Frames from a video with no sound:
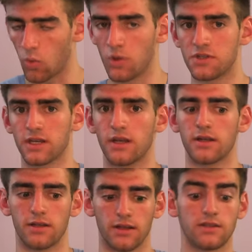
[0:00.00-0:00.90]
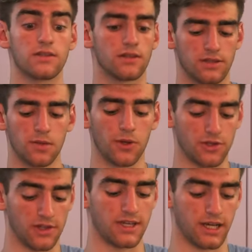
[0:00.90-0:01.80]
once again, it's similar
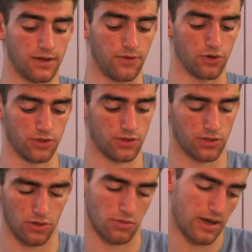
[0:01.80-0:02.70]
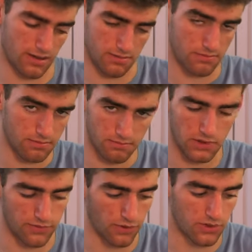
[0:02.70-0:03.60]
to the second infusion, so, and
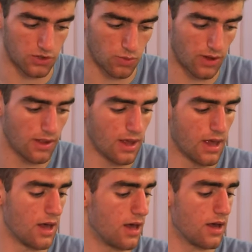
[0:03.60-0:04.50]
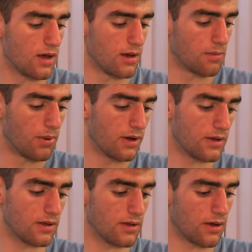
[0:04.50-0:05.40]
the first as well, but
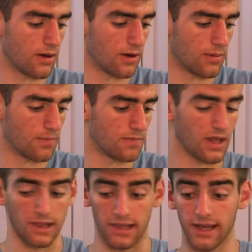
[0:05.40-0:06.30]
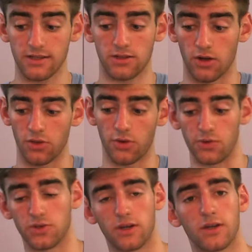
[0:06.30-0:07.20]
um, less on
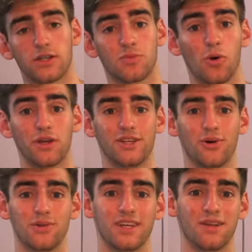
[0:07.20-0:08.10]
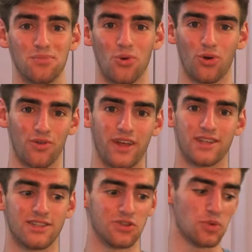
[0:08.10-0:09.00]
those smoky tones and more of that
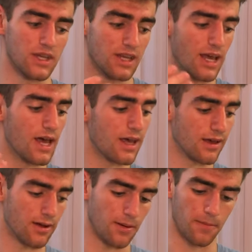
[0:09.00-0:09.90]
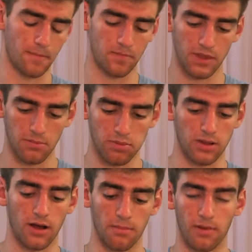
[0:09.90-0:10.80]
sweet um,
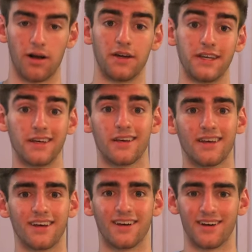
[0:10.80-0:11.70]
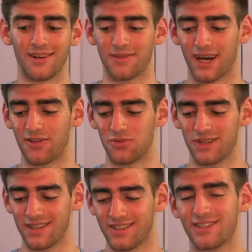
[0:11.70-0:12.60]
plum honey uh, kind of
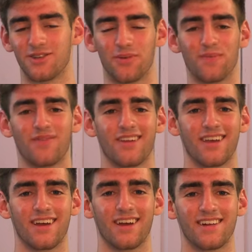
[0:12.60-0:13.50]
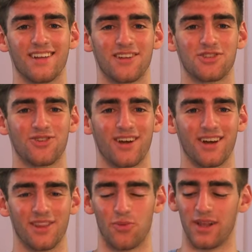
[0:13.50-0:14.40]
sweetness. So now let's try
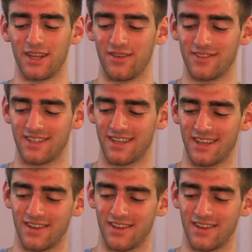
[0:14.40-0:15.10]
the wet leaves.